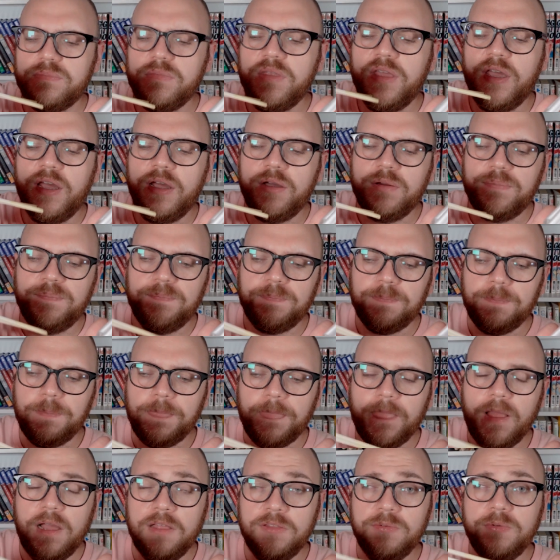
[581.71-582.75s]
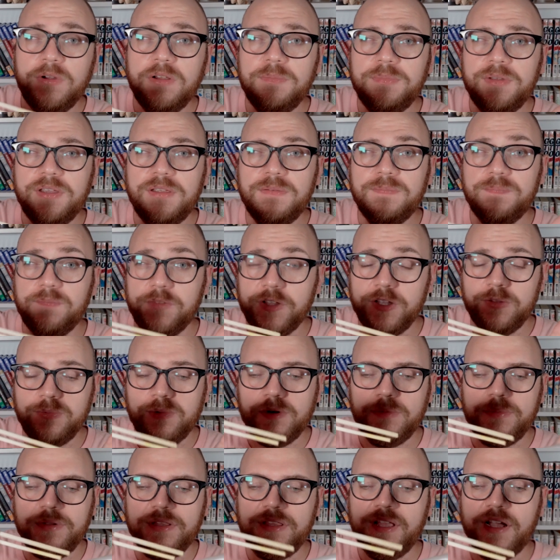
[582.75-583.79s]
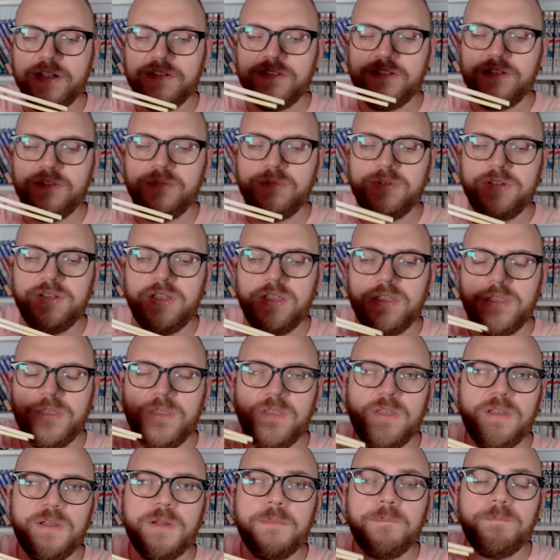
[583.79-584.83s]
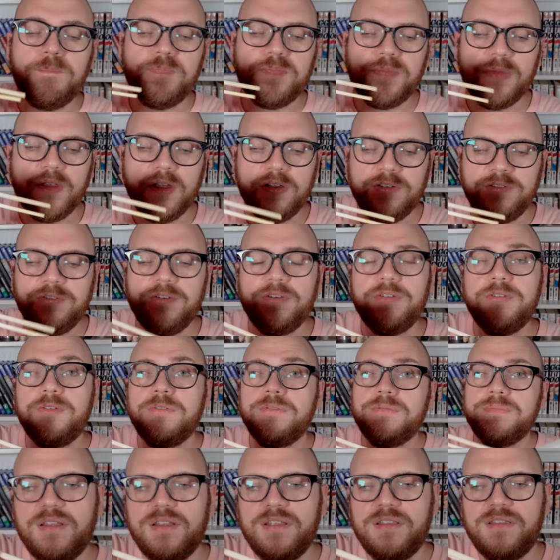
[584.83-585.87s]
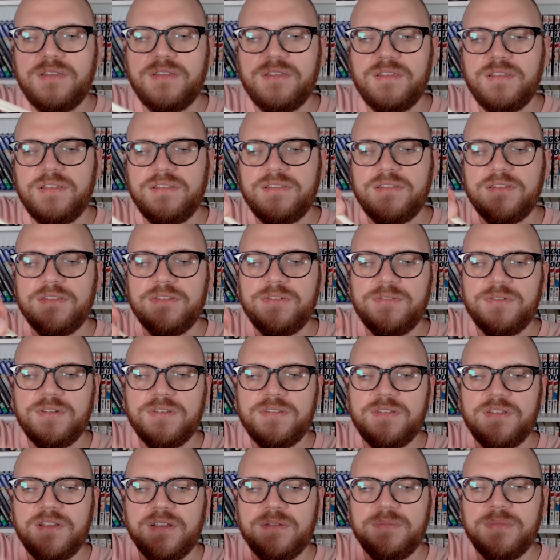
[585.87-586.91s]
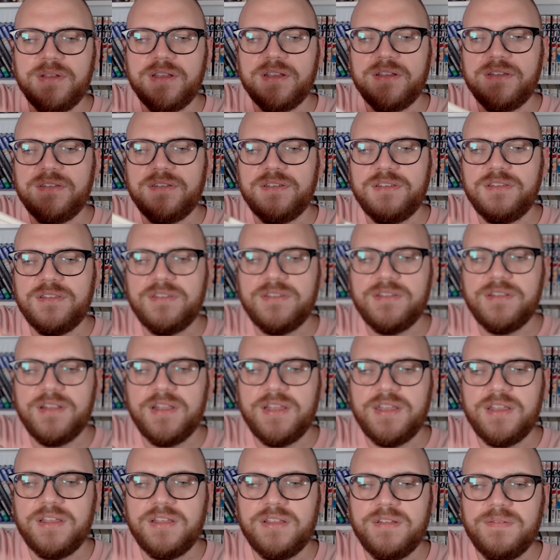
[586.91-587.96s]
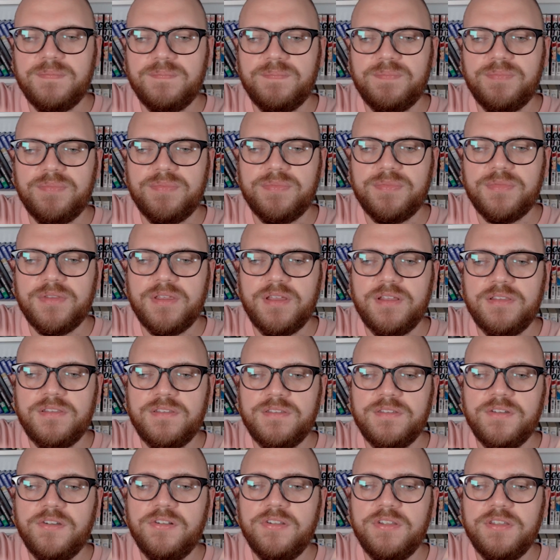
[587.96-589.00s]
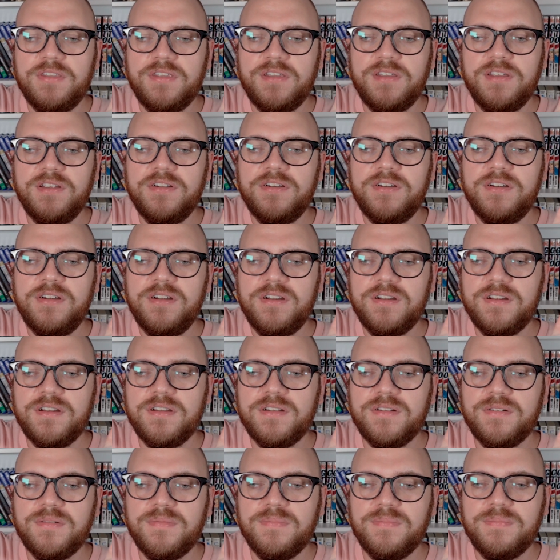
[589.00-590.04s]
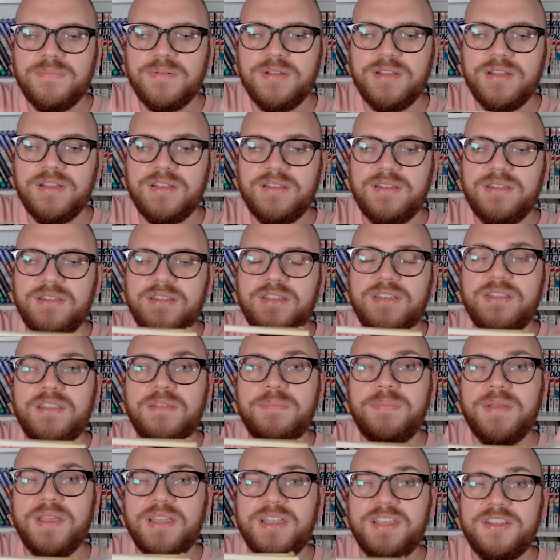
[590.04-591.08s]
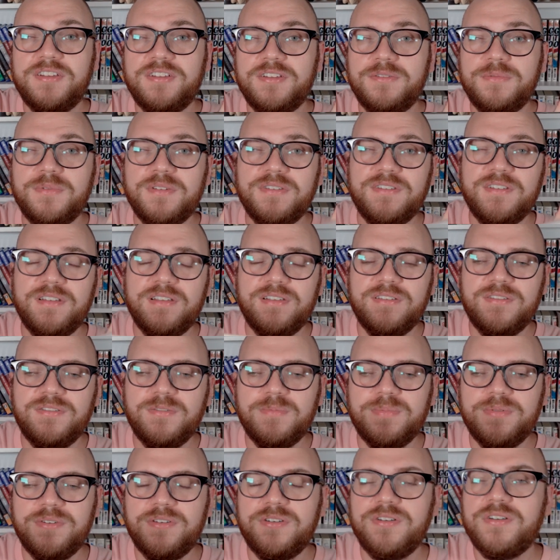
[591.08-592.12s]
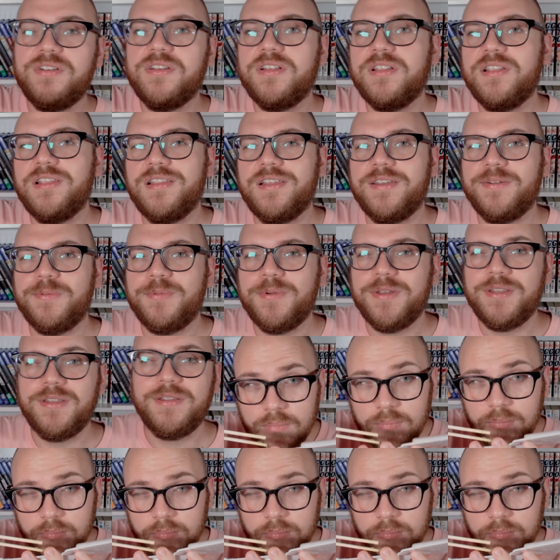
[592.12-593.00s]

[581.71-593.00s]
Yeah, it will be dashi with shoyu. It's interesting because it's like it's solid here, but in the package it was like super liquid.